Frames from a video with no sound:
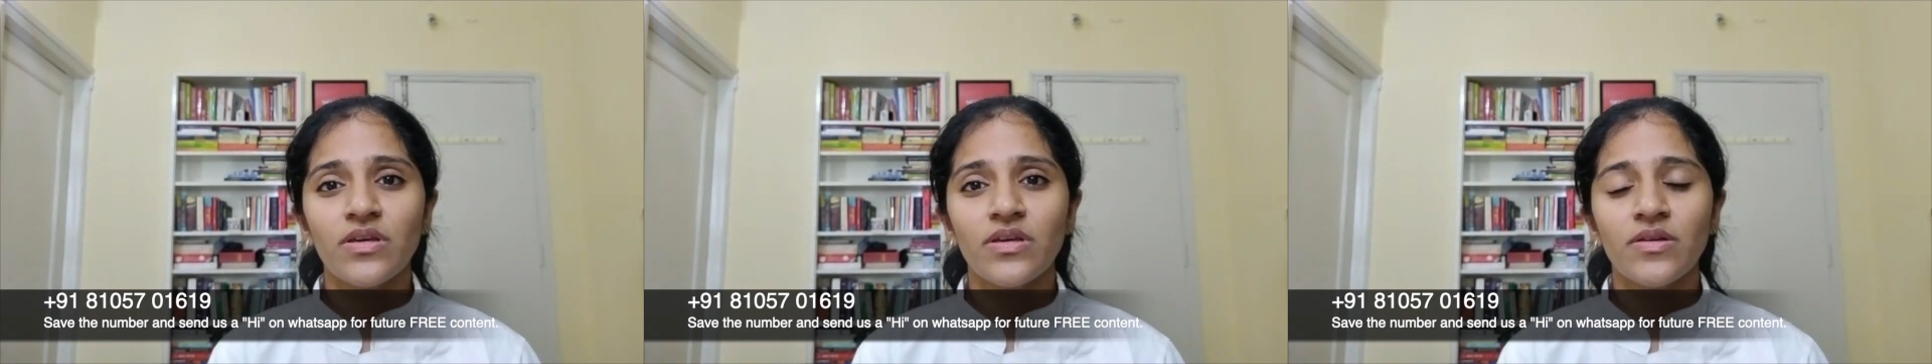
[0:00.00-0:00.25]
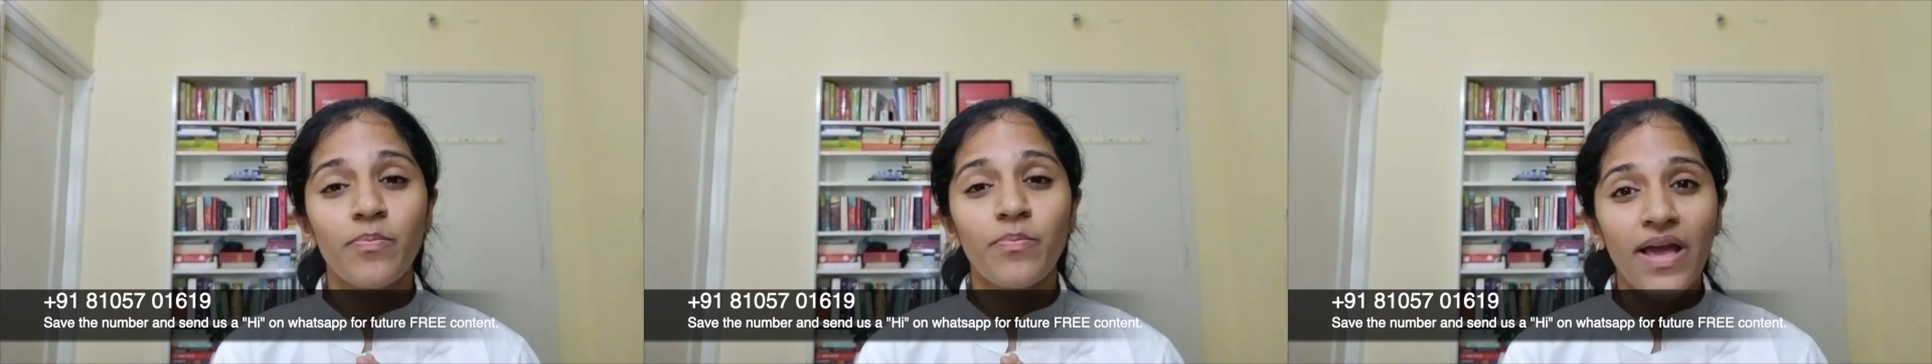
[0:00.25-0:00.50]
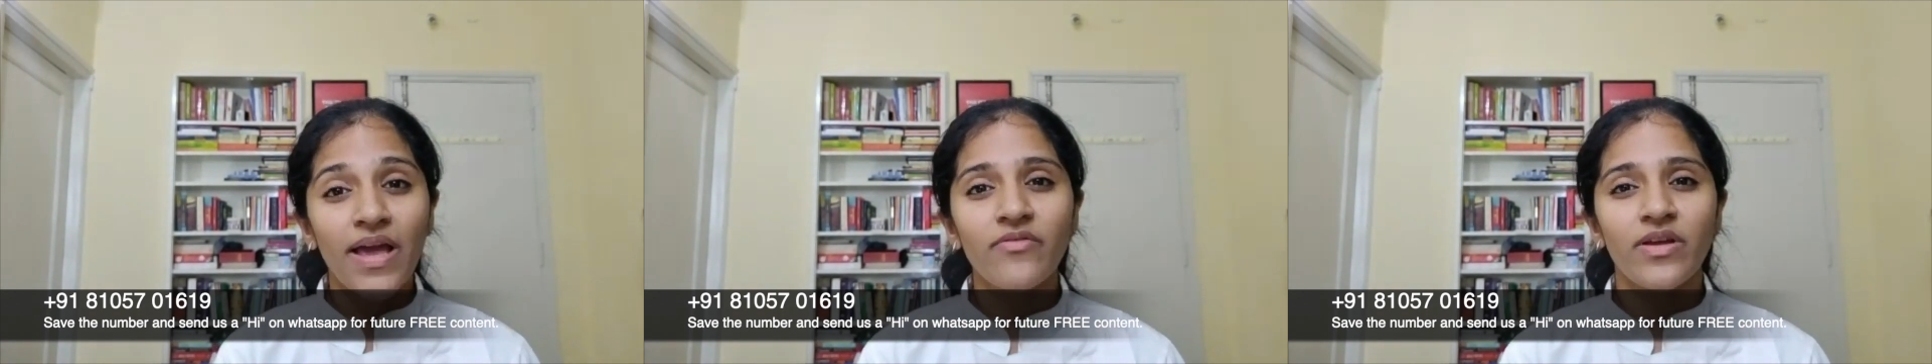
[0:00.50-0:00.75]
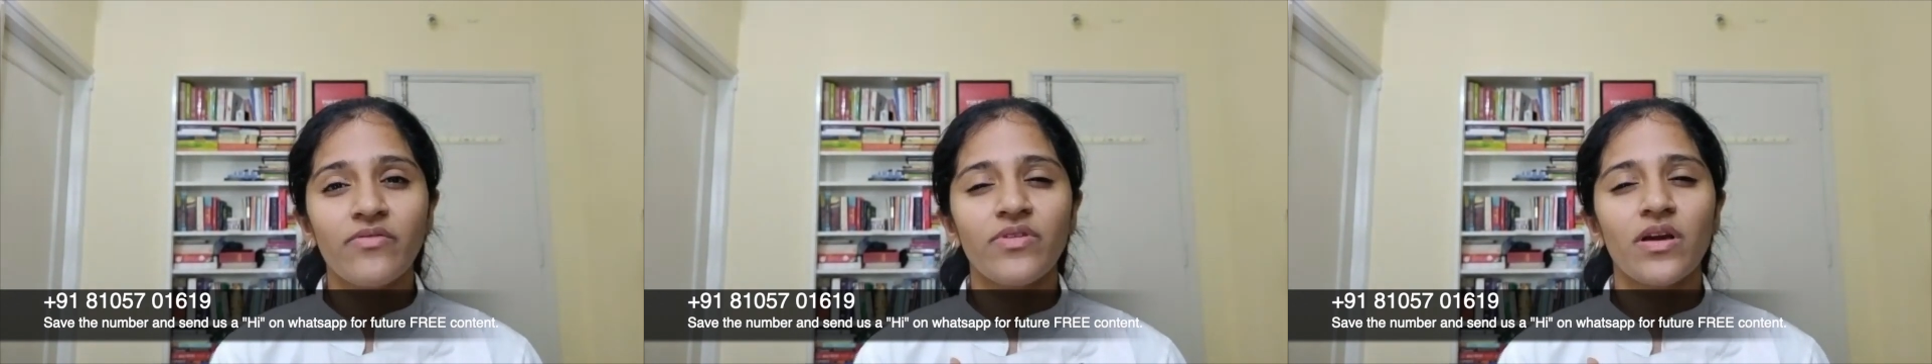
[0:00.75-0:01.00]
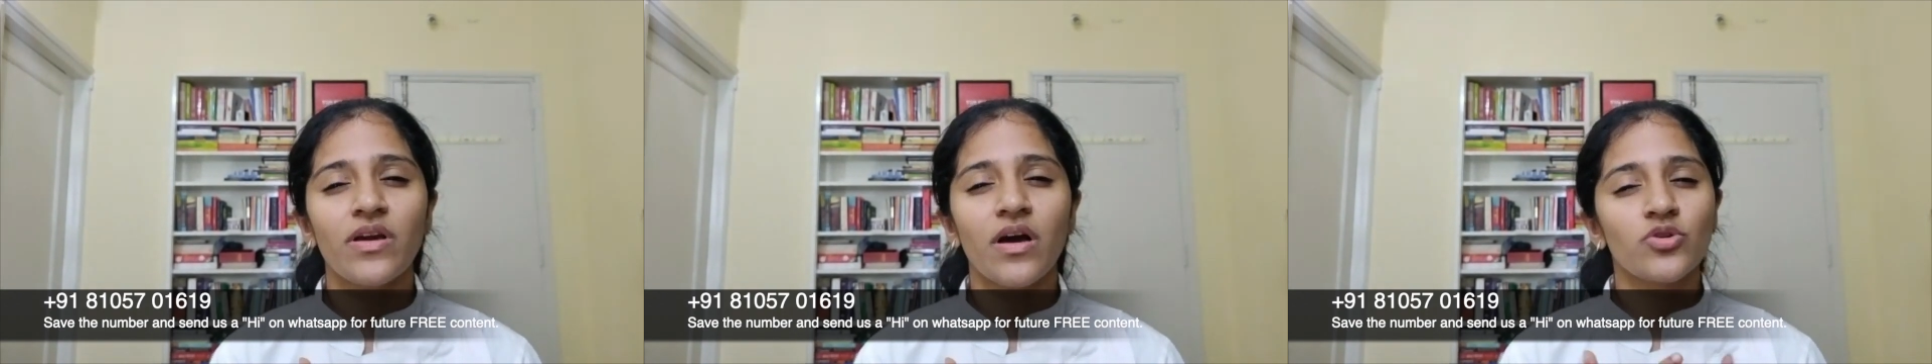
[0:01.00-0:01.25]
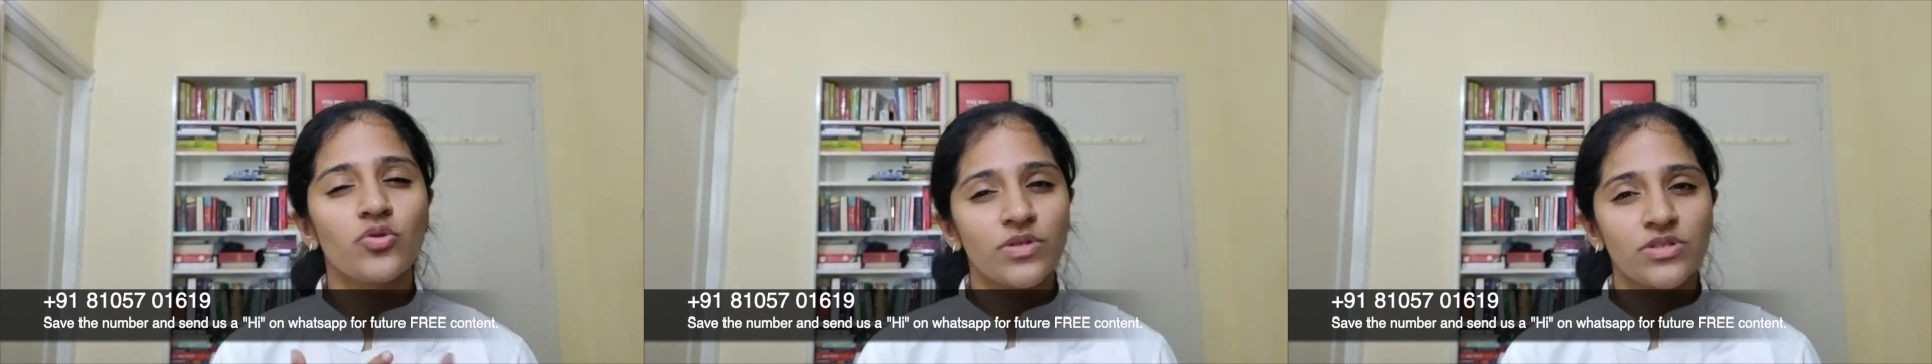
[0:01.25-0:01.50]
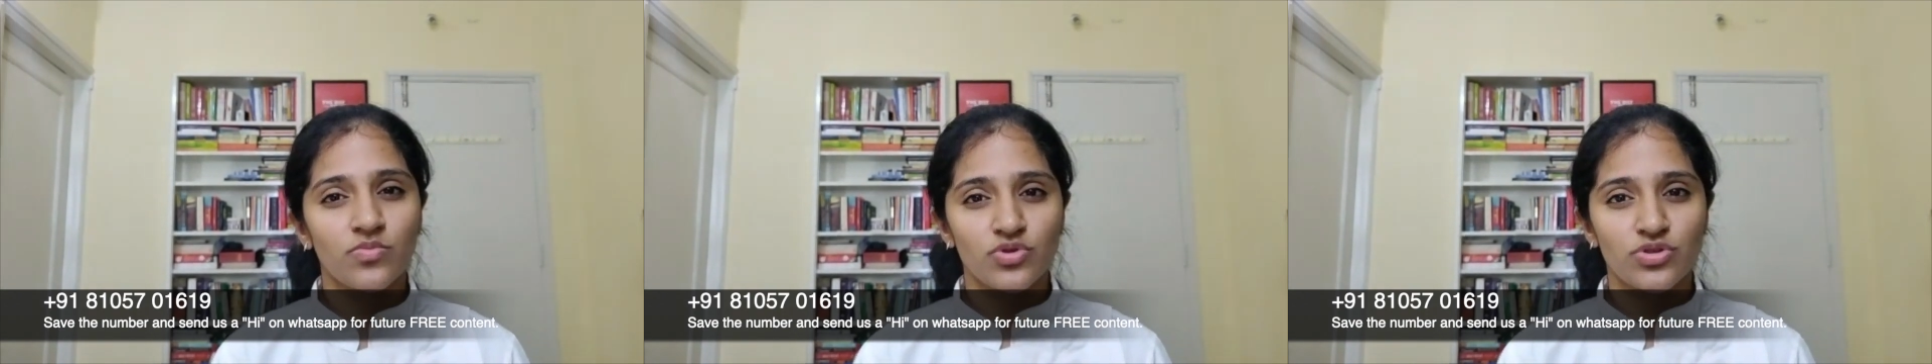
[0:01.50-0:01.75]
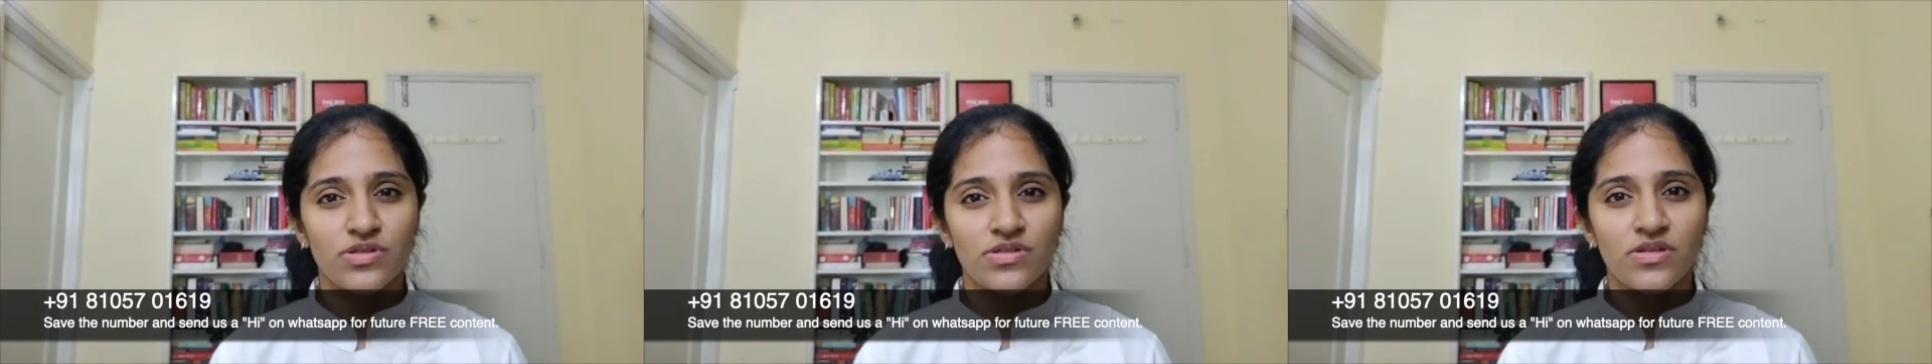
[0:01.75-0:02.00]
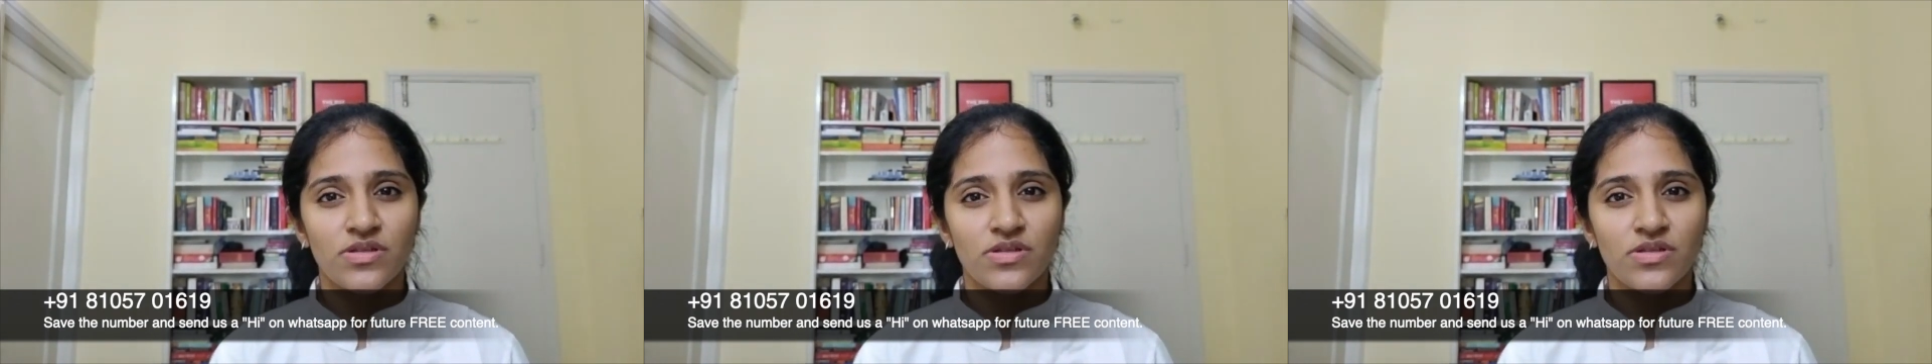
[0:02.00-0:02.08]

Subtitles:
reply when we are too much emotional.